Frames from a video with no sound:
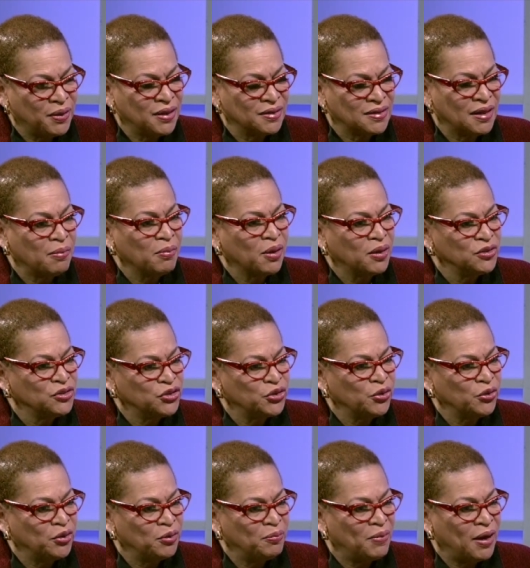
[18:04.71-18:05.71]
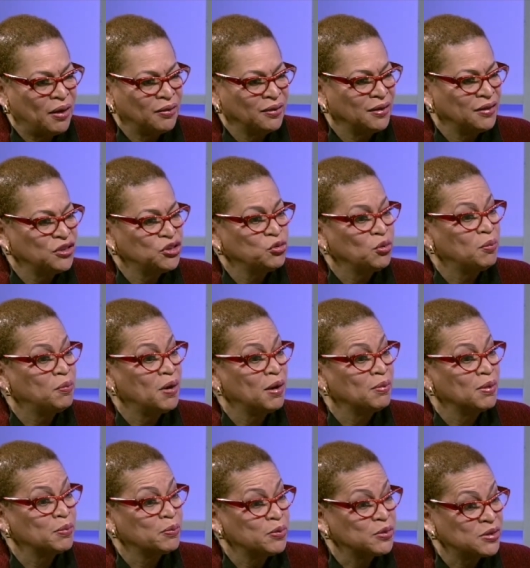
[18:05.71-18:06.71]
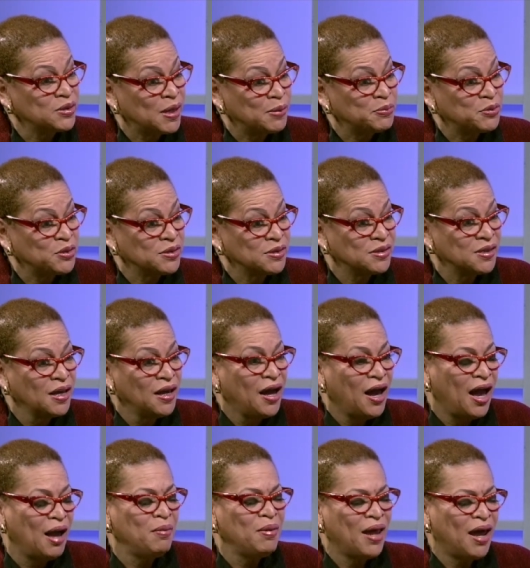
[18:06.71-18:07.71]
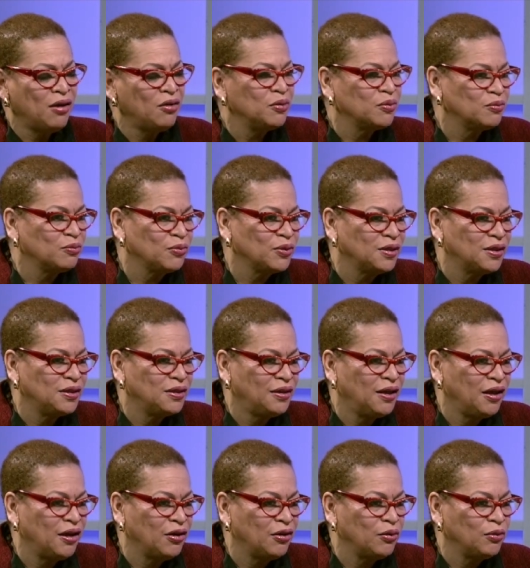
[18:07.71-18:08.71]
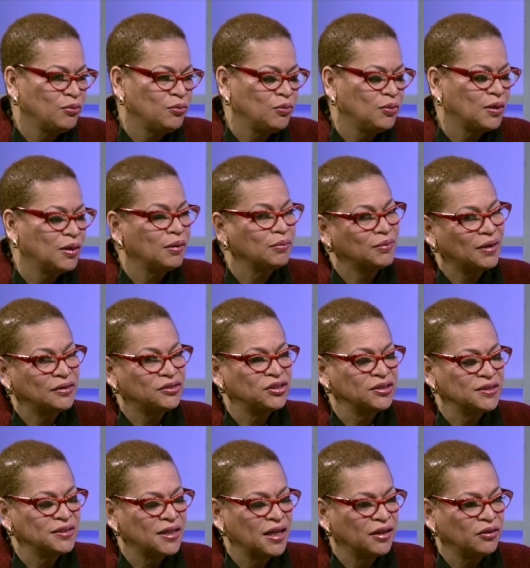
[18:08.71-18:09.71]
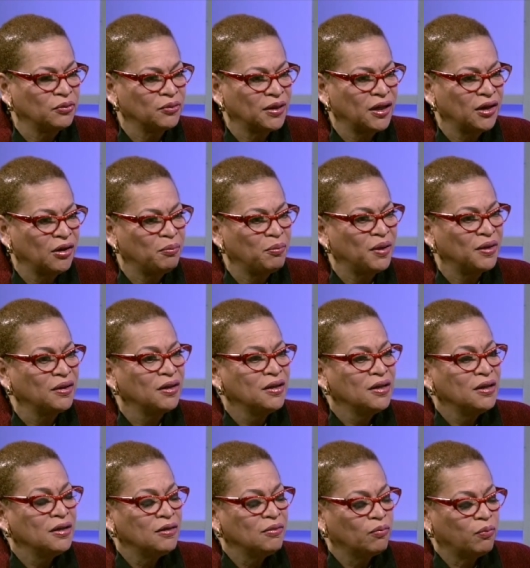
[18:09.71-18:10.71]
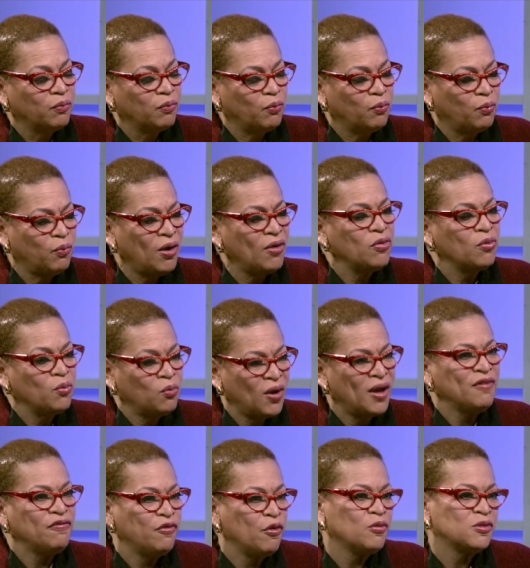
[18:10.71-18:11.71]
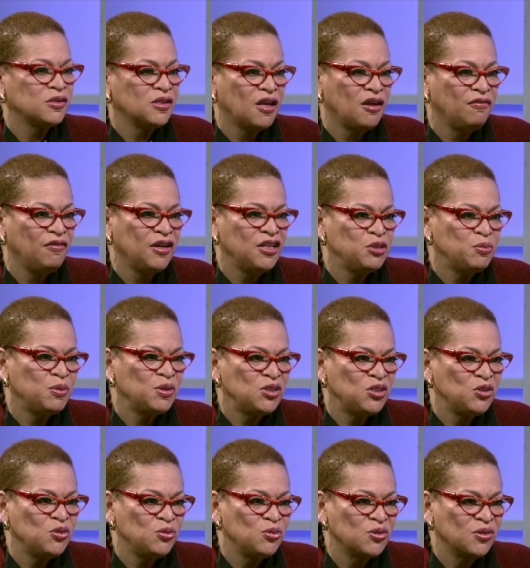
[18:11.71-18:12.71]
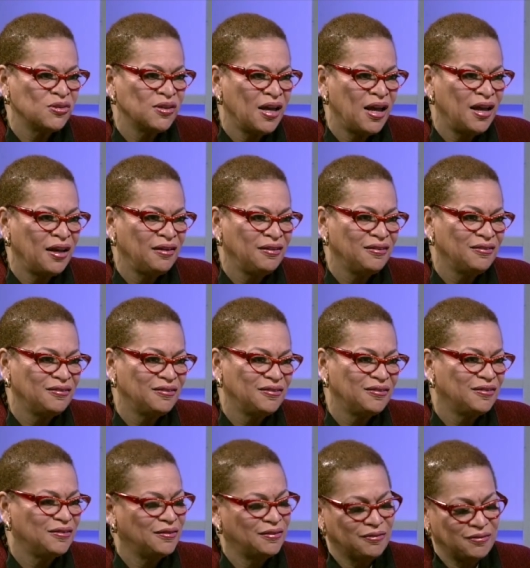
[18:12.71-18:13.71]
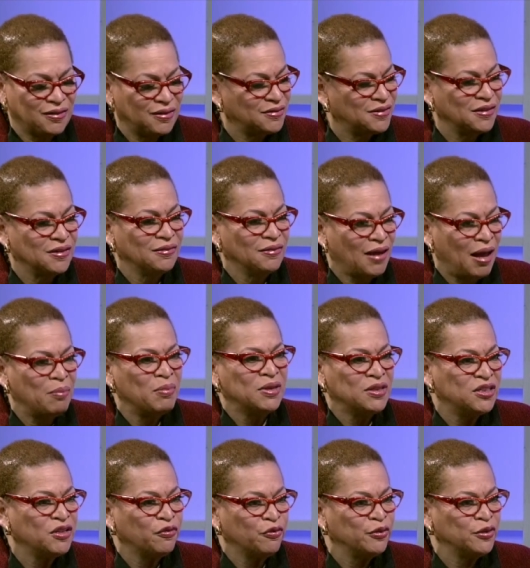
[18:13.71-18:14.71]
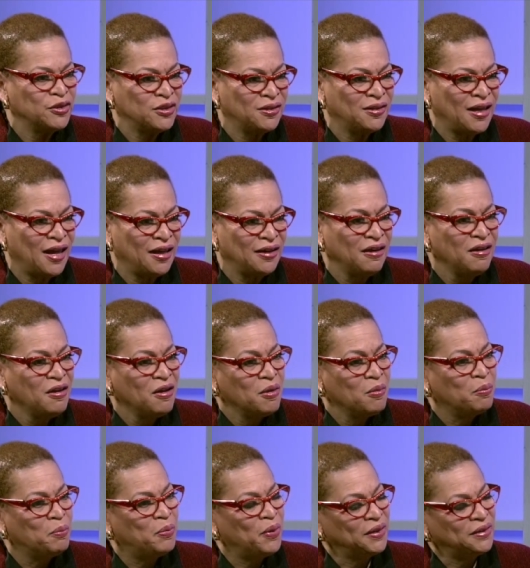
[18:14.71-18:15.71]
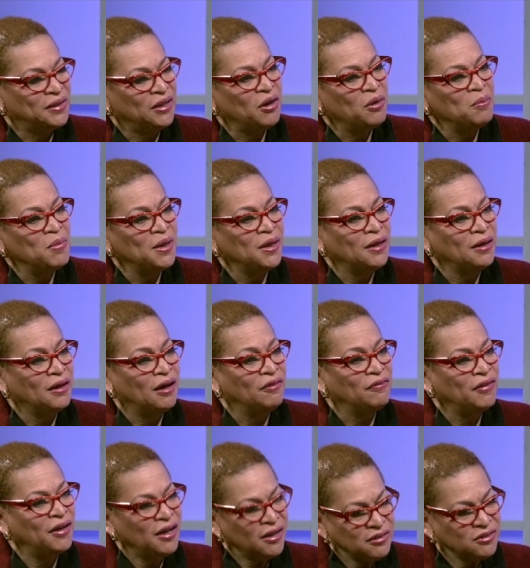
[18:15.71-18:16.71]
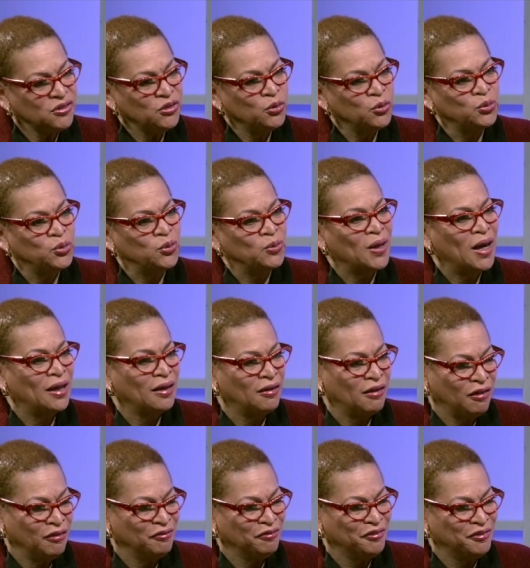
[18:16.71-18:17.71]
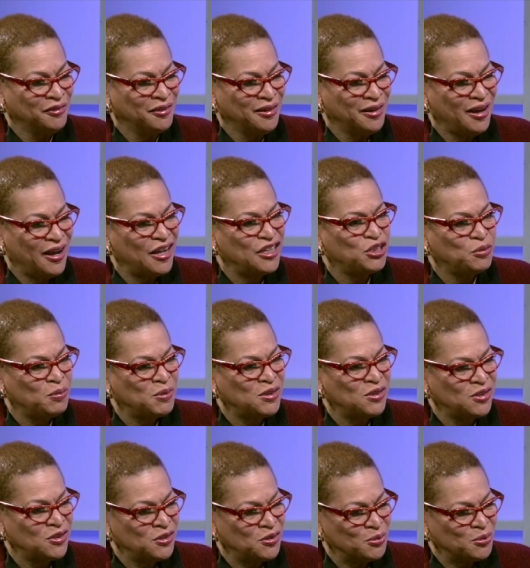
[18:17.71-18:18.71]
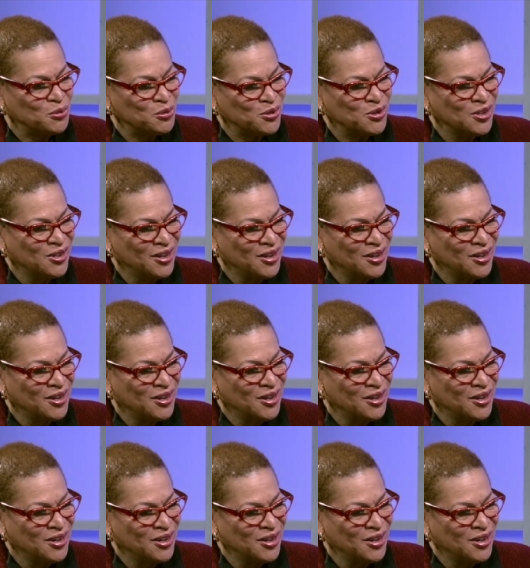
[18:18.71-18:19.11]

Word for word: because I'm concerned about the issue of public perceptions. Yeah. I mean, I don't mm-hmm. really care. Well, I shouldn't say I don't care, but whether white folks love HBCUs or not mm-hmm. is in, I'm indifferent to that. Yeah, yeah. But there are many of us who do not love mm-hmm. HBCUs.